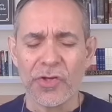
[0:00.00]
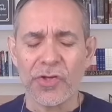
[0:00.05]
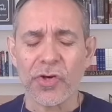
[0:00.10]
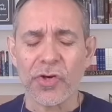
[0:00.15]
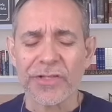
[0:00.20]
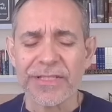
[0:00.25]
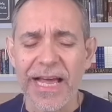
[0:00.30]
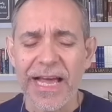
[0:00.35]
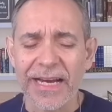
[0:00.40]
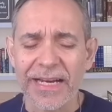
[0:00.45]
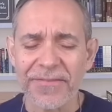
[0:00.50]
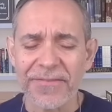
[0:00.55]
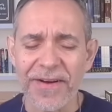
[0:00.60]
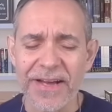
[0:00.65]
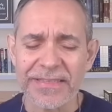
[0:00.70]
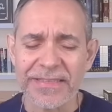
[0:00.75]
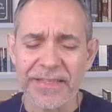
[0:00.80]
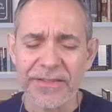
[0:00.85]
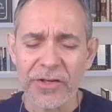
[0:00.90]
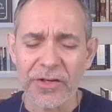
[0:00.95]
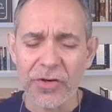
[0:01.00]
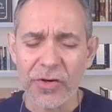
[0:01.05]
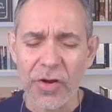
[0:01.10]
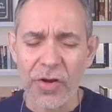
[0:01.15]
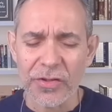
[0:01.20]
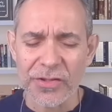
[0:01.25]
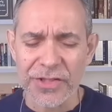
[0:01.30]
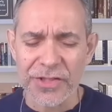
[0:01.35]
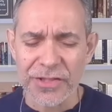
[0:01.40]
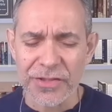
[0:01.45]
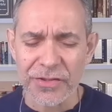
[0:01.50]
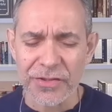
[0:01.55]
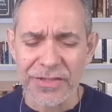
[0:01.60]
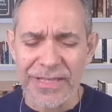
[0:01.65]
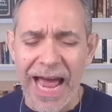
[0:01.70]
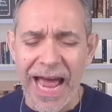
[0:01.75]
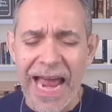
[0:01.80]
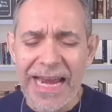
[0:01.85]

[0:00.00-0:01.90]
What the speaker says: your sacrifice in the cross, Jesus.